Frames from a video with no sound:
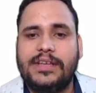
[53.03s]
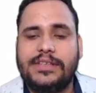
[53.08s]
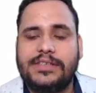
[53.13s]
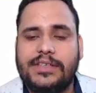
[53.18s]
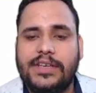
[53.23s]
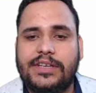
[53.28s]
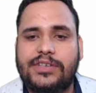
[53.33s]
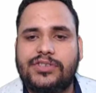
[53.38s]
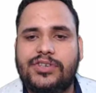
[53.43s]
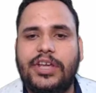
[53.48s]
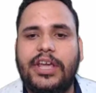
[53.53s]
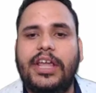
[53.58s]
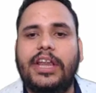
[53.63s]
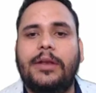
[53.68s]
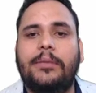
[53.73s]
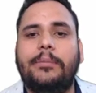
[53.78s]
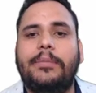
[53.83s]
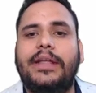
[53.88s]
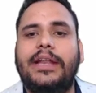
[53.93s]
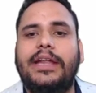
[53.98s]

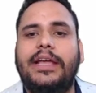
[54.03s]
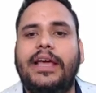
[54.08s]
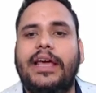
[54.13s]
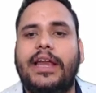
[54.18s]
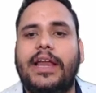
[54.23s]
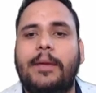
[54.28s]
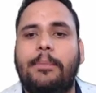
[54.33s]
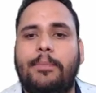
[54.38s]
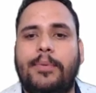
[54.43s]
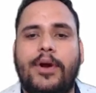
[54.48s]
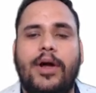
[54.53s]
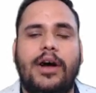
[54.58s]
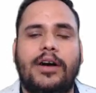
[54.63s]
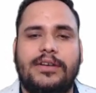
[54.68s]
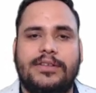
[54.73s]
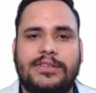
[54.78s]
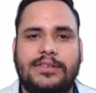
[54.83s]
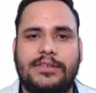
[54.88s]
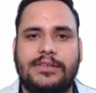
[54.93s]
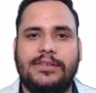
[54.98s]
16 million
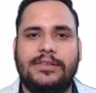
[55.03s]
approx.